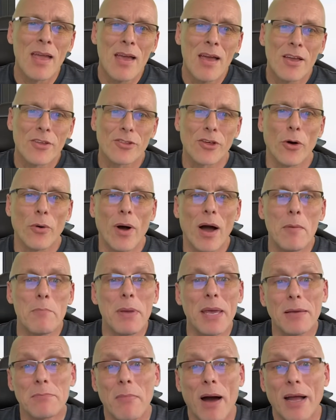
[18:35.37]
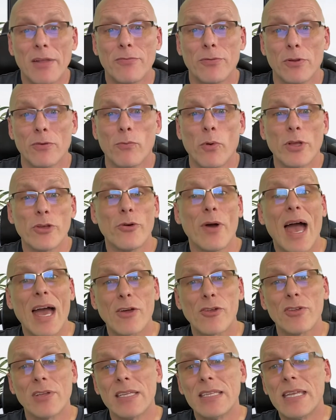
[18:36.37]
So being mindful of what you
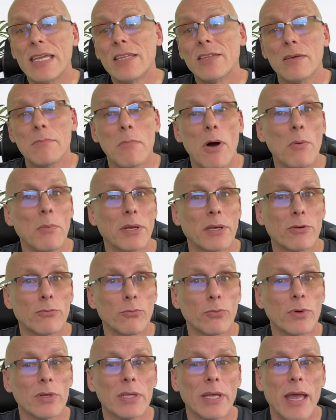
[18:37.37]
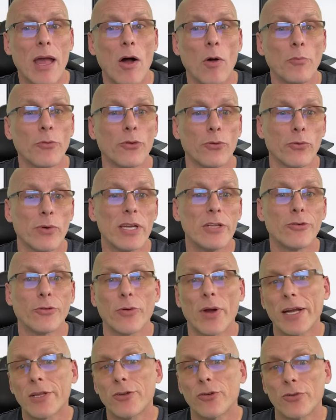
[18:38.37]
actually need in a moment can really help to
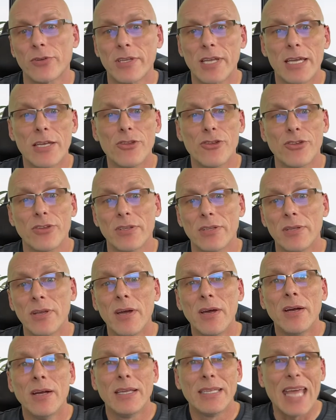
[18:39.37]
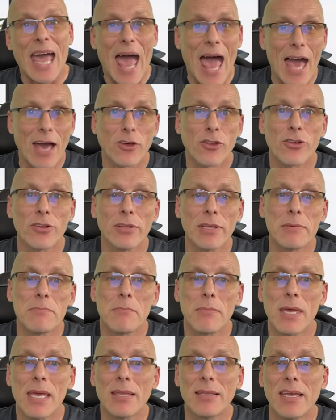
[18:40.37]
redirect your attention to actually
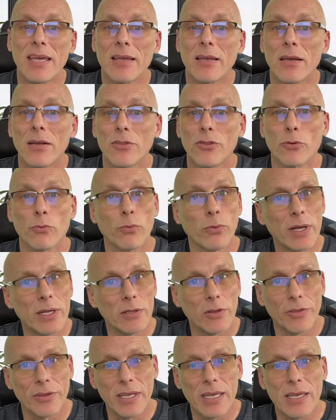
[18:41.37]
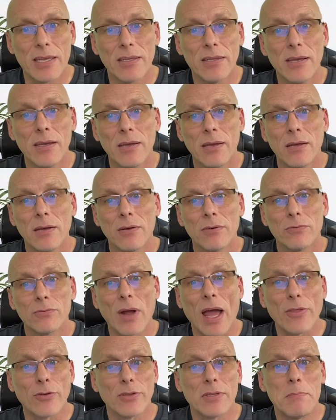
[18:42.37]
meeting the real need
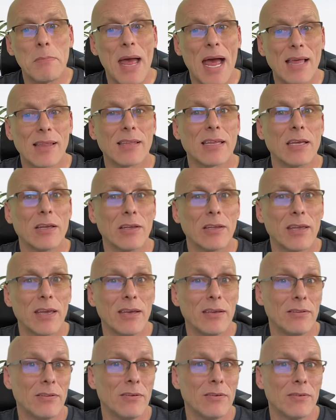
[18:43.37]
rather than masking